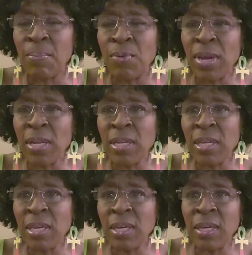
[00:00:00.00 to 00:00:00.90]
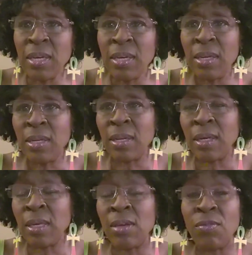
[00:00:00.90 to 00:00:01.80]
Brandy and,
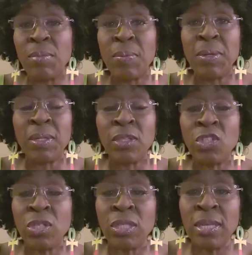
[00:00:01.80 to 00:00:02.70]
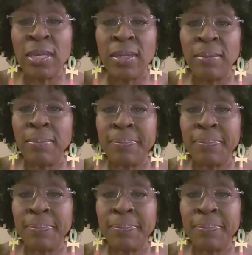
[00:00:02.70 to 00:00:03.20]
I can't remember the other chick's name.